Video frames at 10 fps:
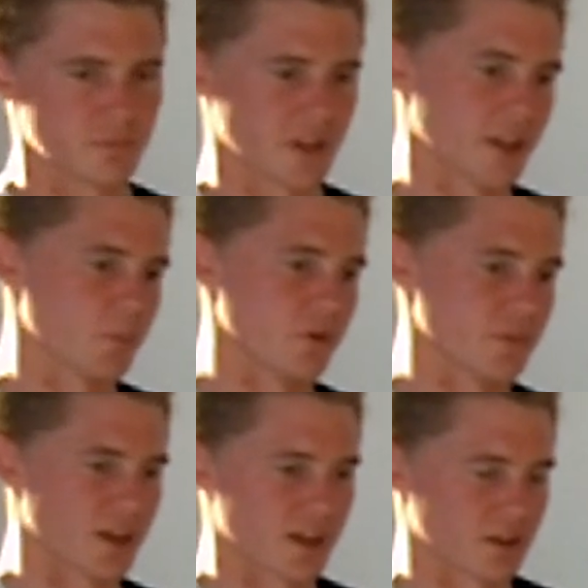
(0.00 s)
leg
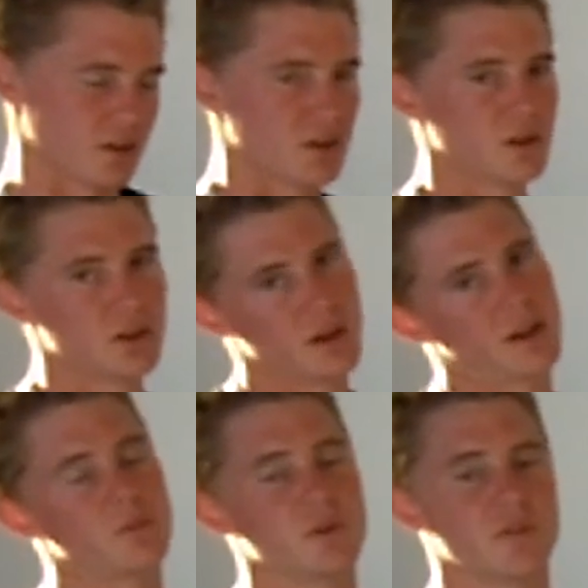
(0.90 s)
movement. I
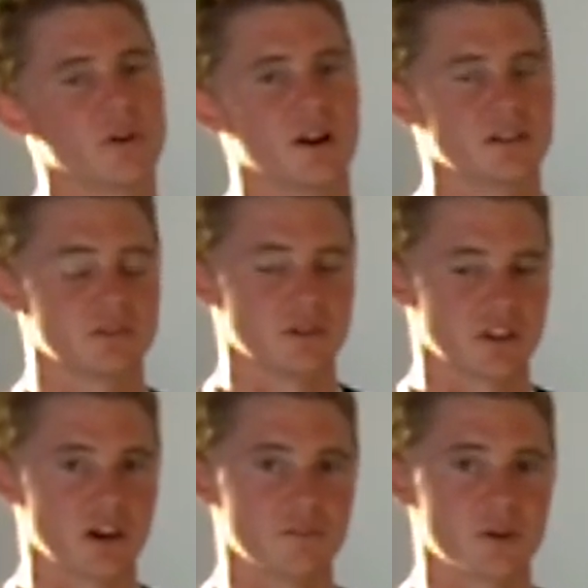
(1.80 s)
can move it around. It's really
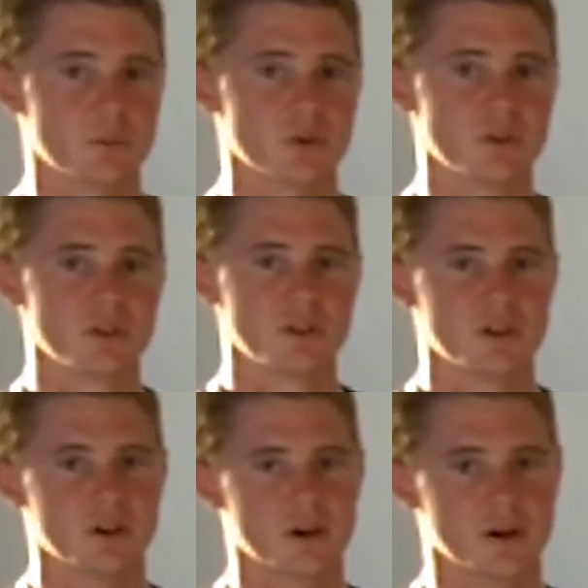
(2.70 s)
comfortable.
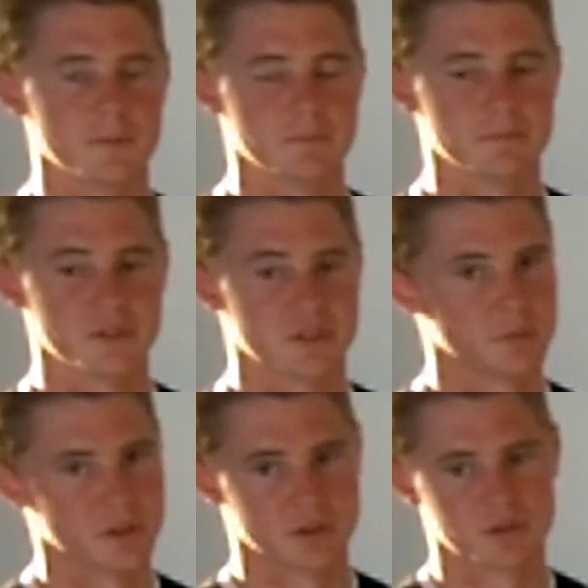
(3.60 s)
It's
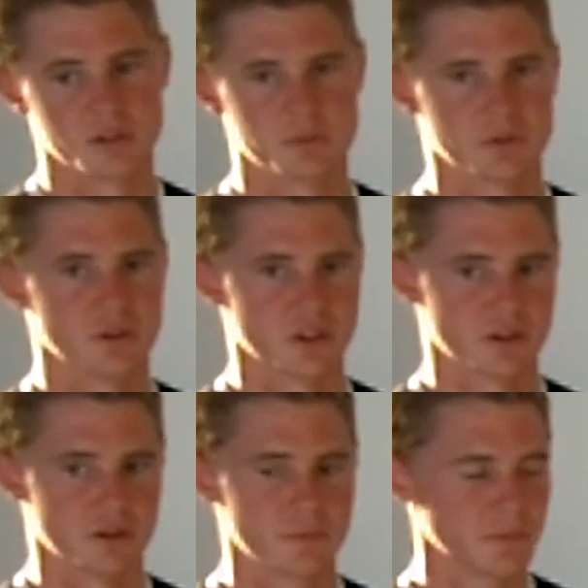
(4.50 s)
been really
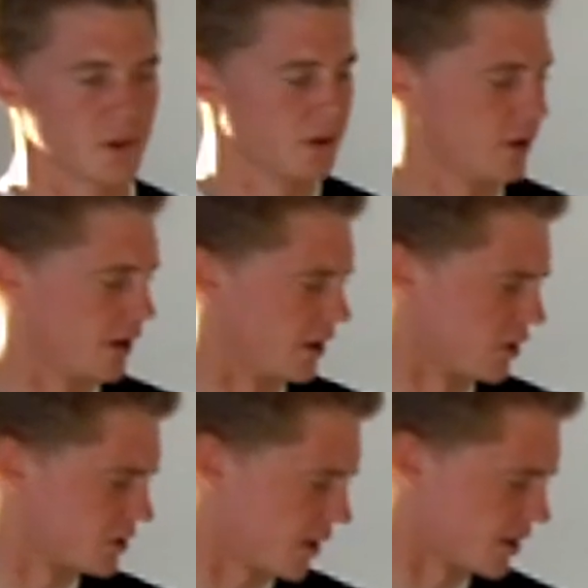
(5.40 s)
good, and it
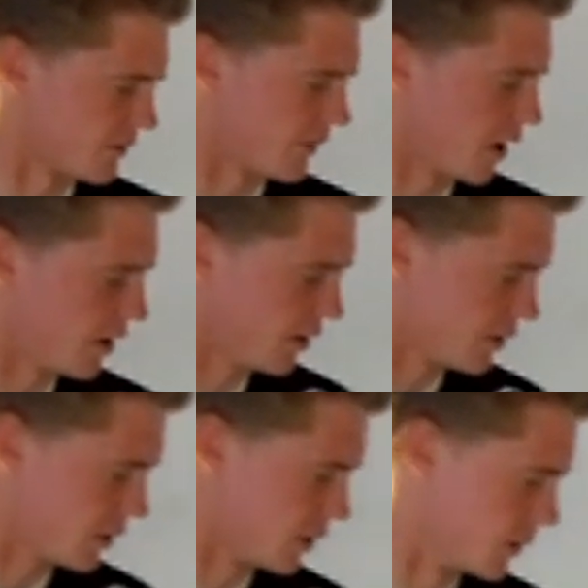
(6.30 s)
also has a very